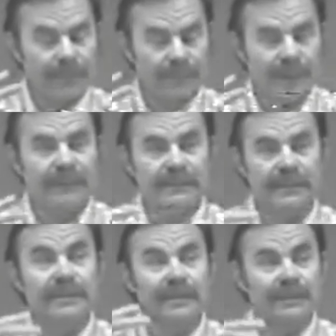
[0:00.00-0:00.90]

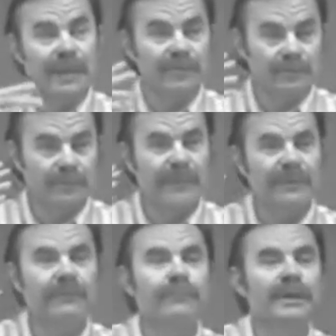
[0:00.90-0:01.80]
practically the amount that will make
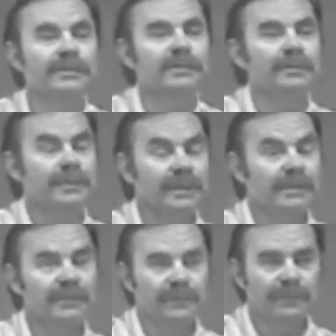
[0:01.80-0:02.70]
enough pressure to
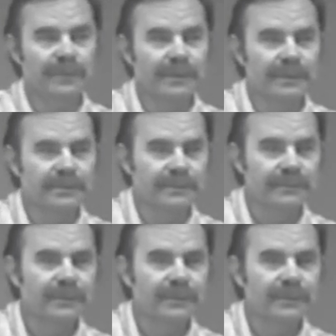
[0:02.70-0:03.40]
inhibit fermentation,